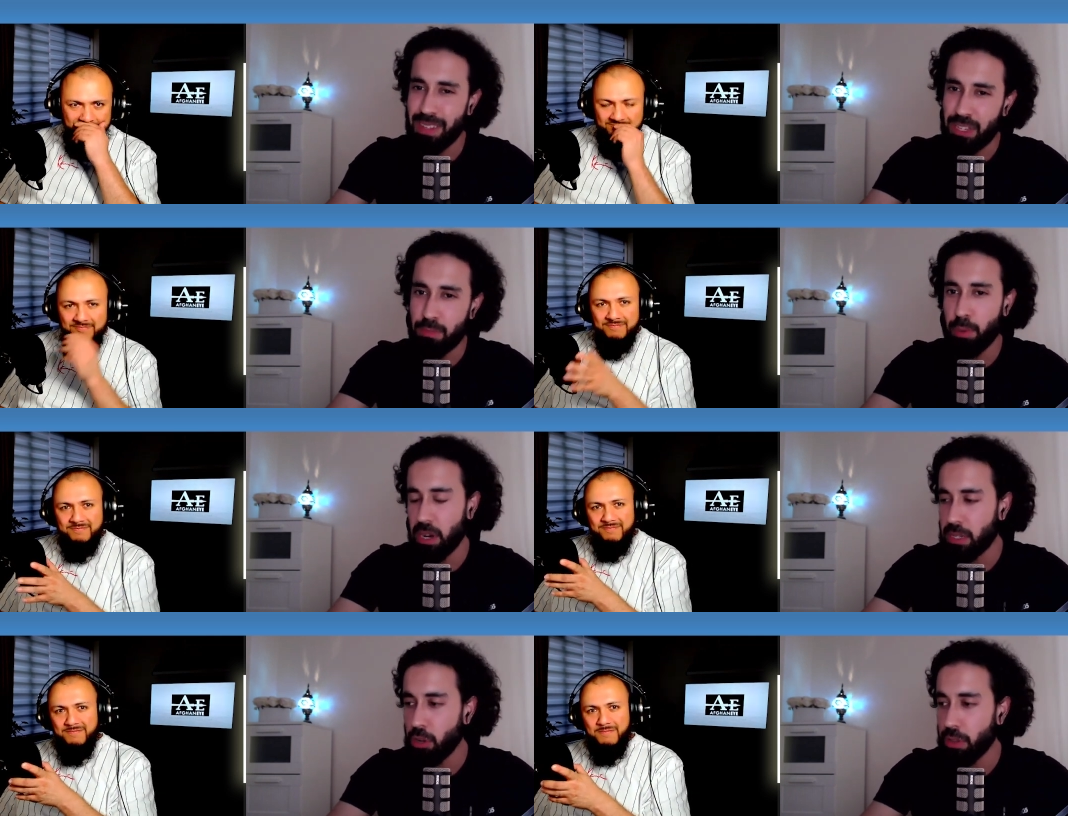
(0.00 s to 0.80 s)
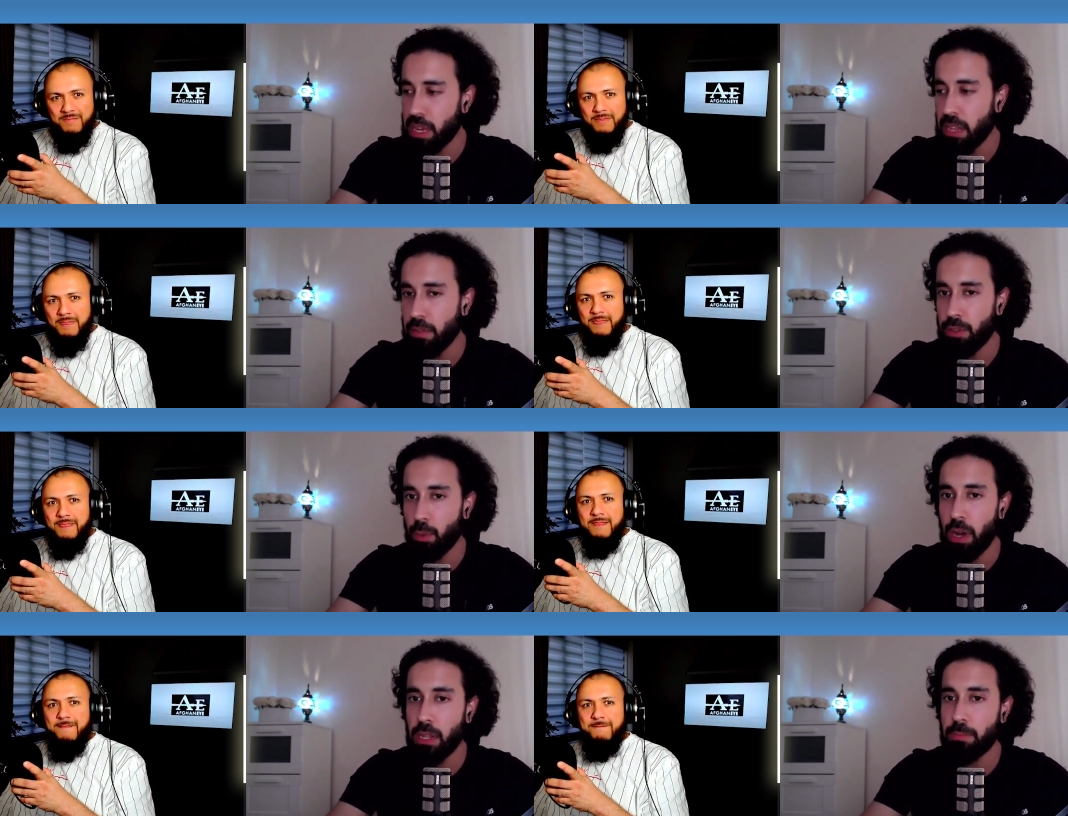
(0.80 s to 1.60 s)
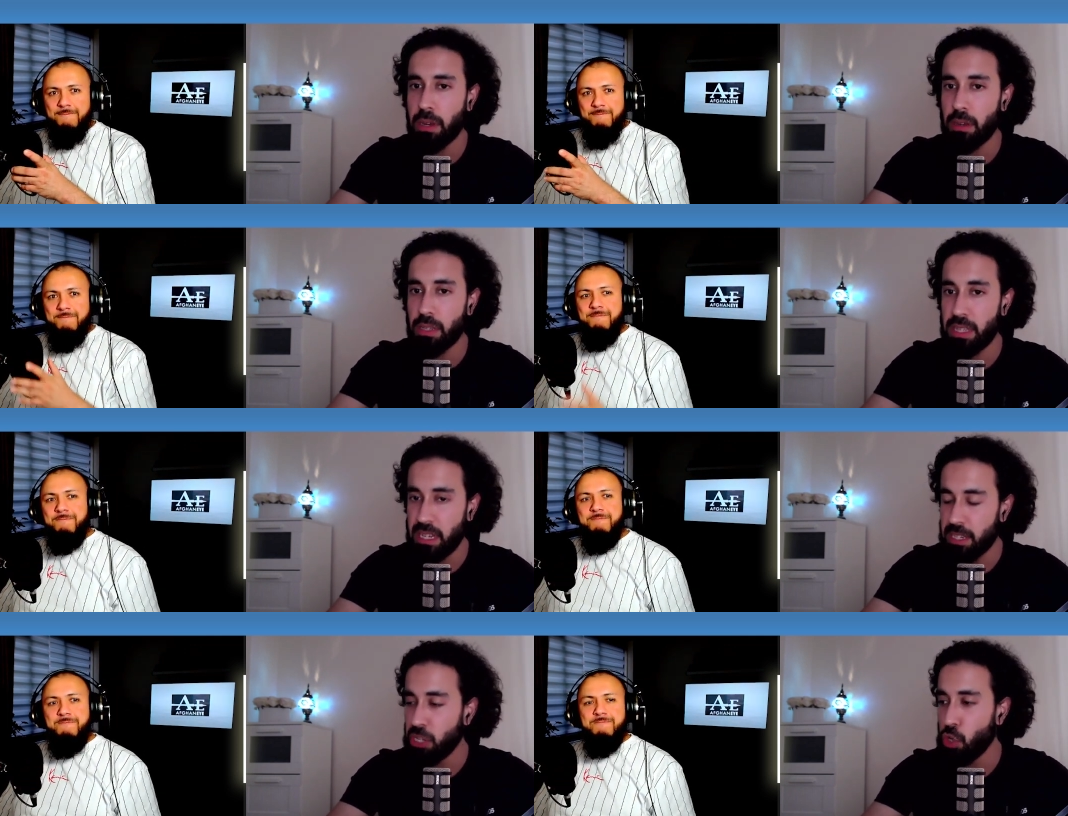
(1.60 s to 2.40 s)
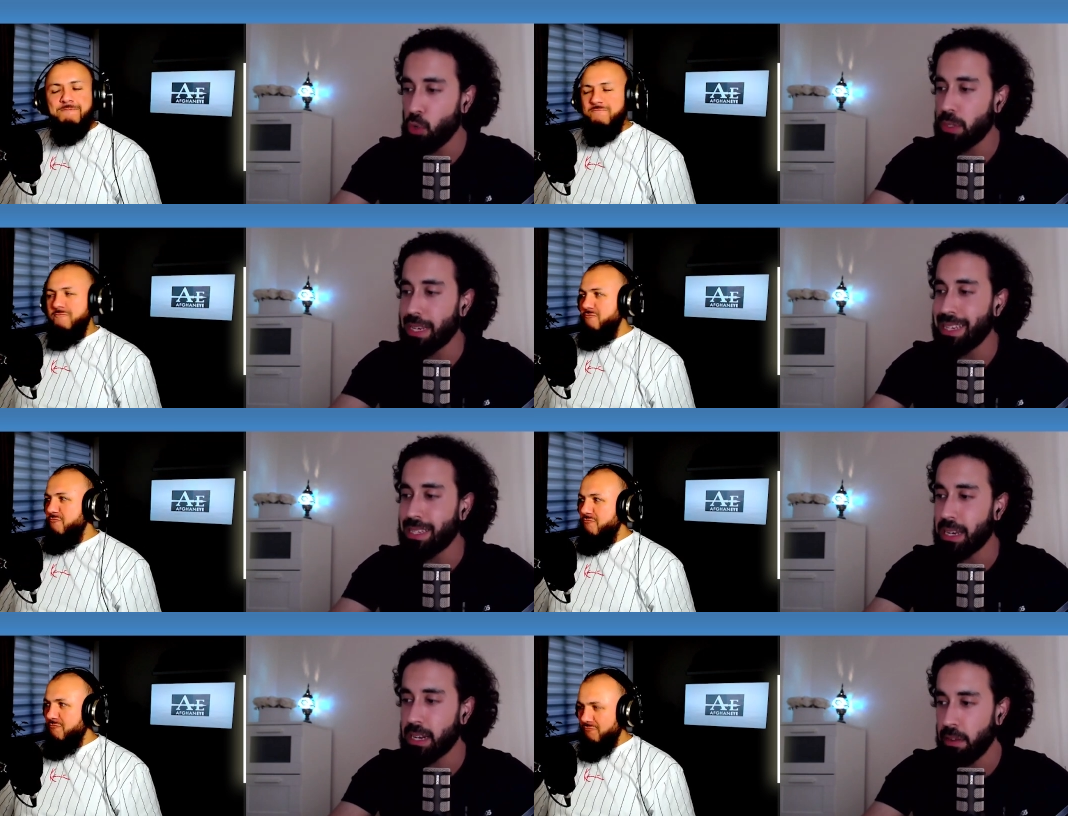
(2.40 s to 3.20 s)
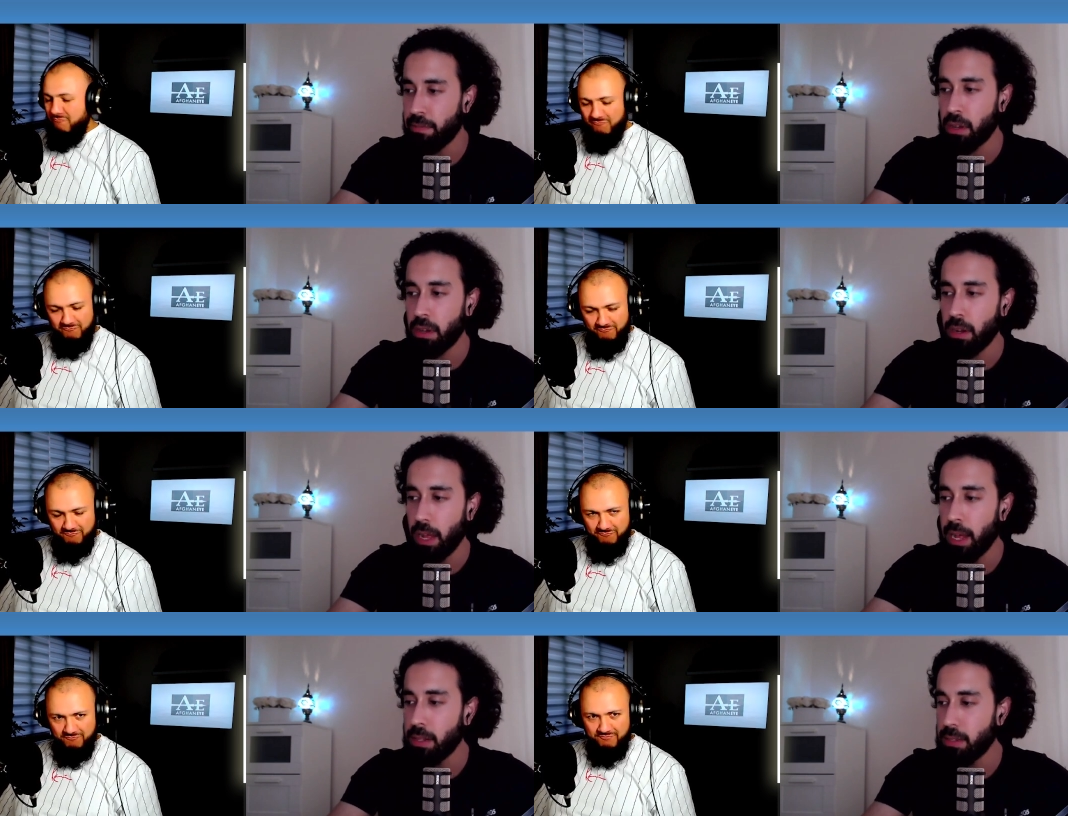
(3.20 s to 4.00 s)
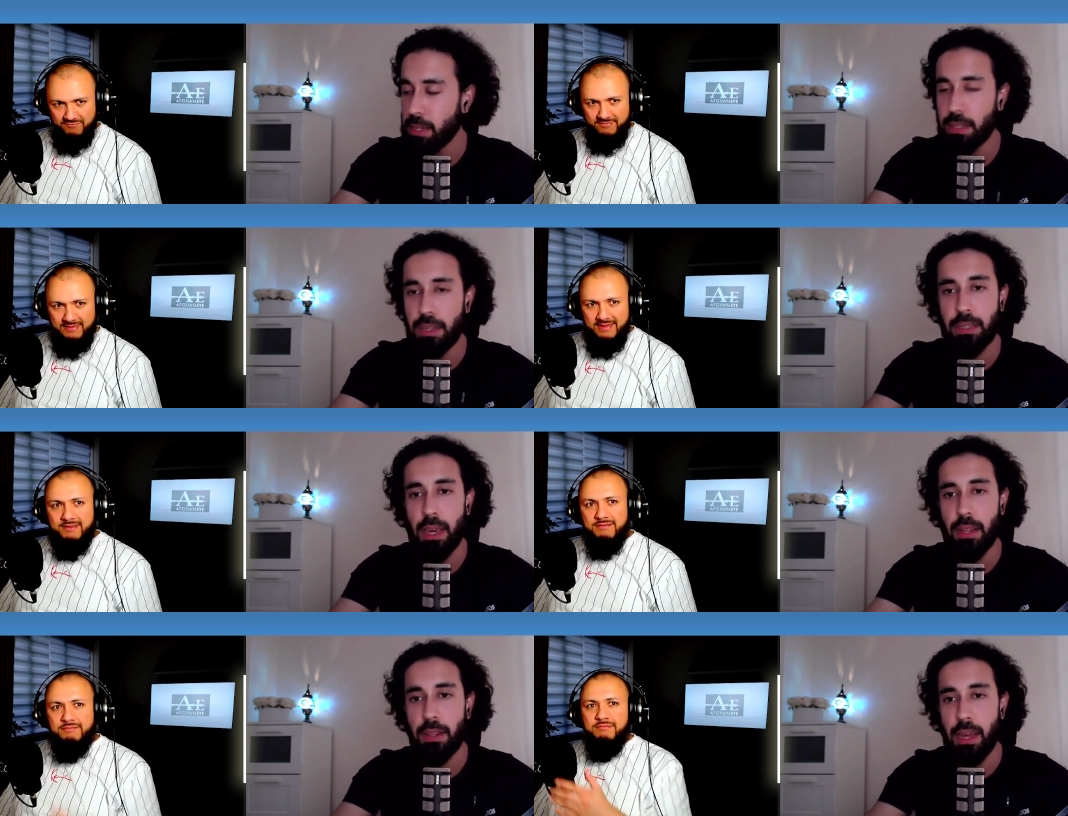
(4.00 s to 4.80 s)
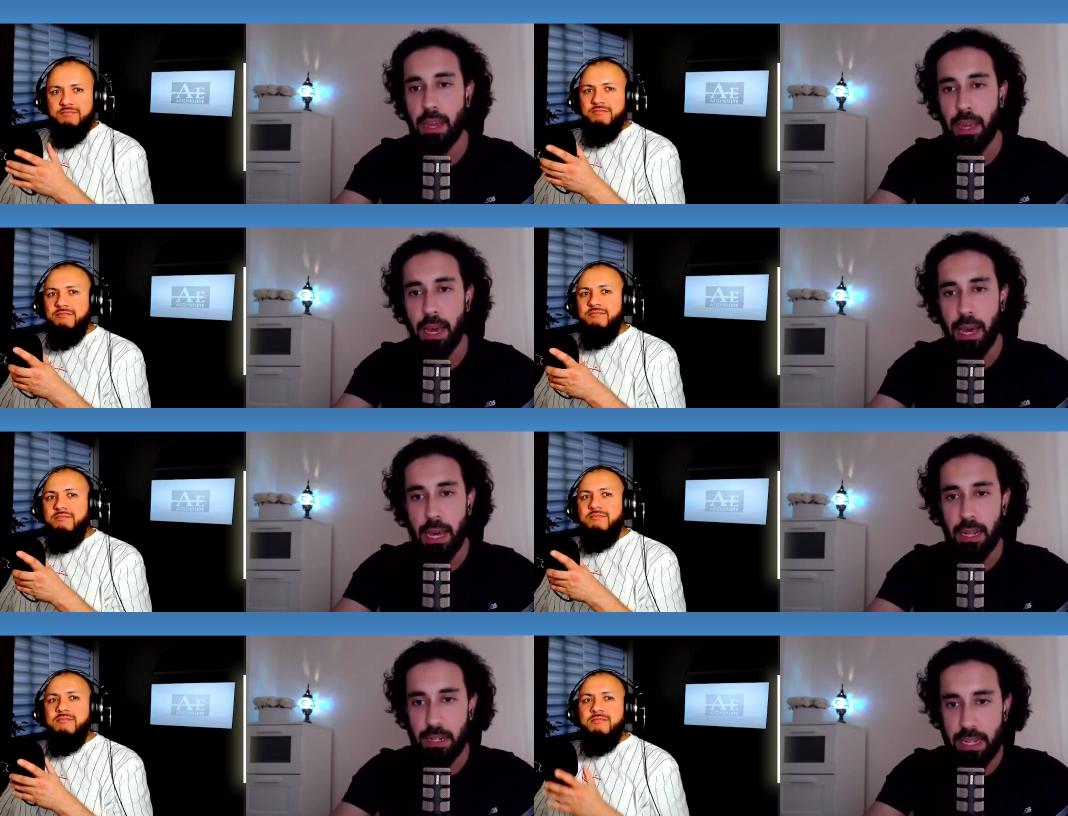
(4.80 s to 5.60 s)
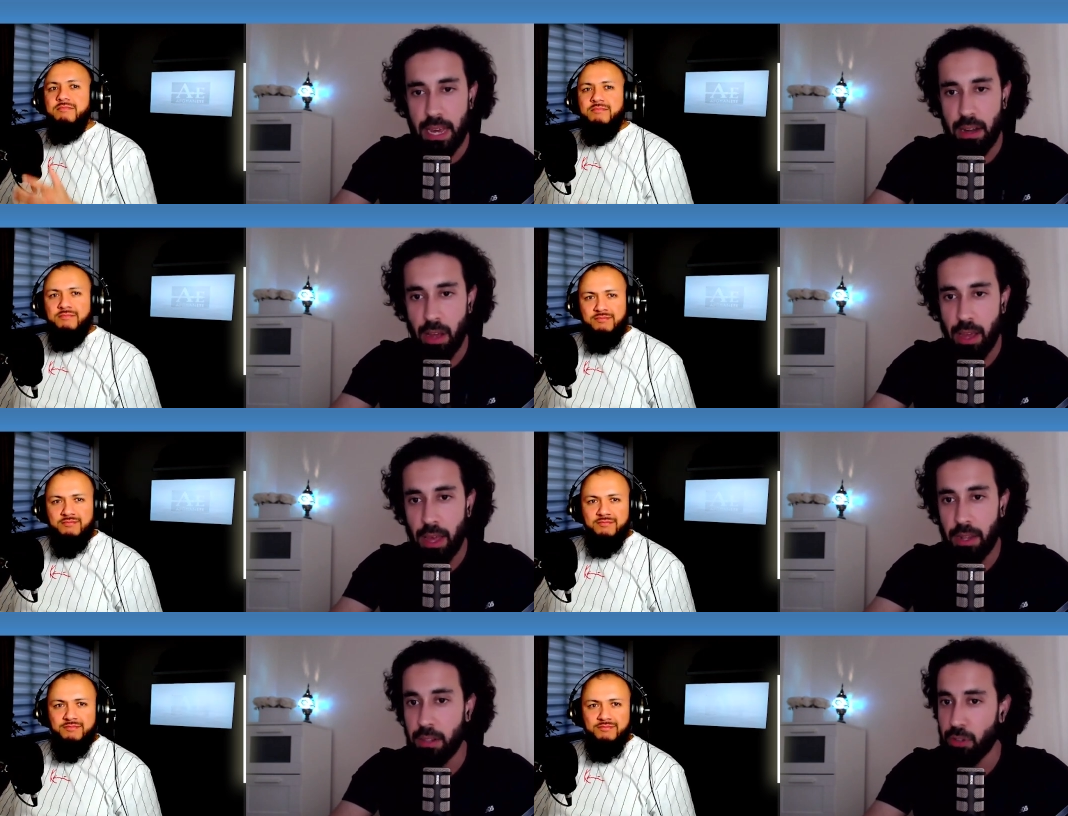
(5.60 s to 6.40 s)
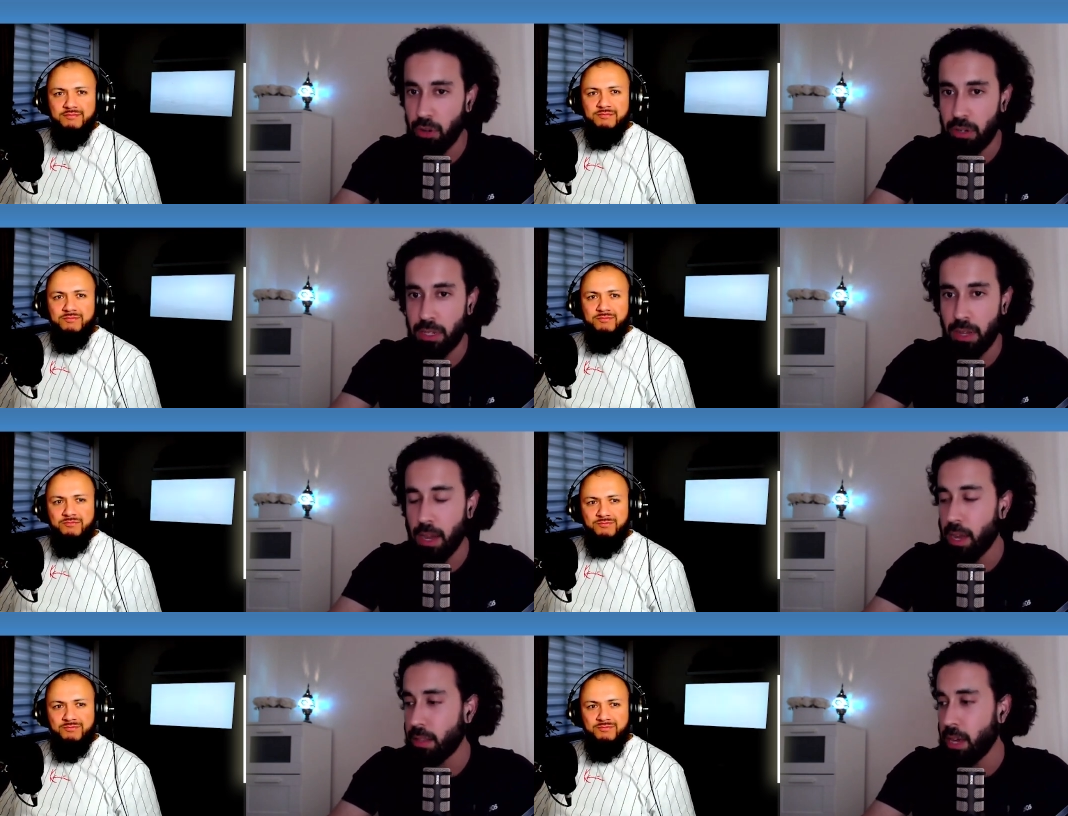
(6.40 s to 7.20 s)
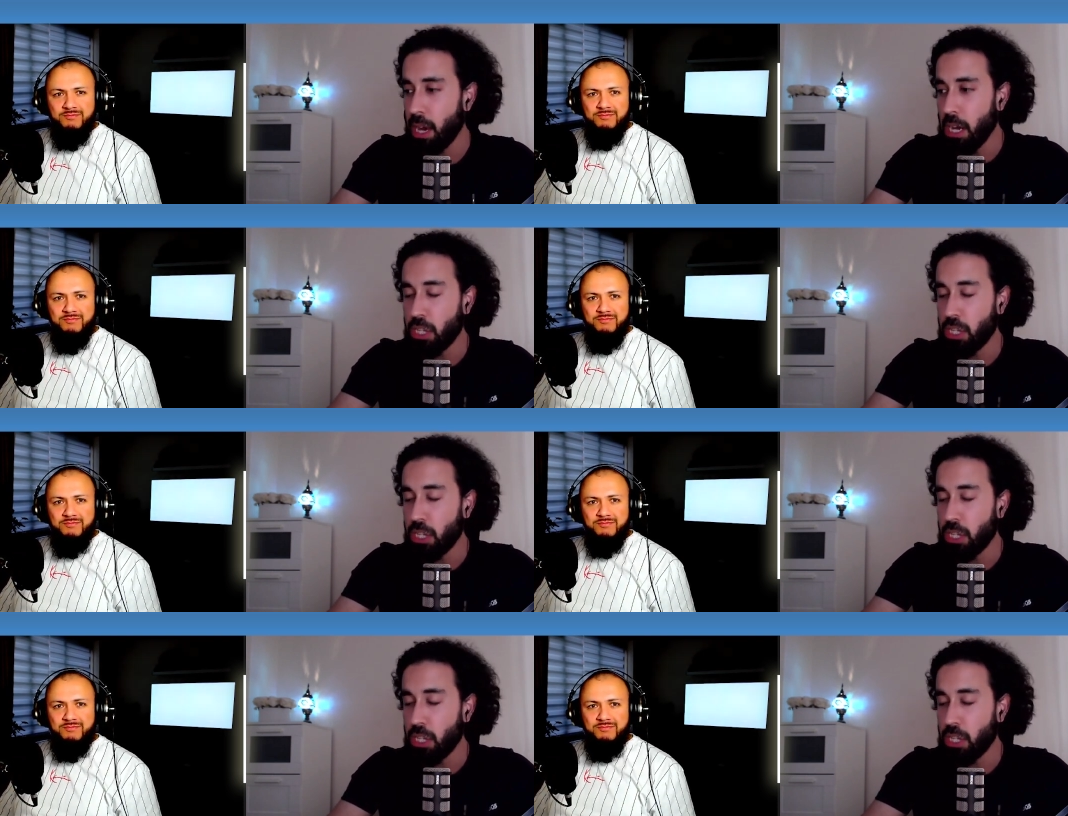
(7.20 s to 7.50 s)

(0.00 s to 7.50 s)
Speaker 1: it's but it's not the end of the world because this news is significant and as they say in Dari, Derayat Rostayat.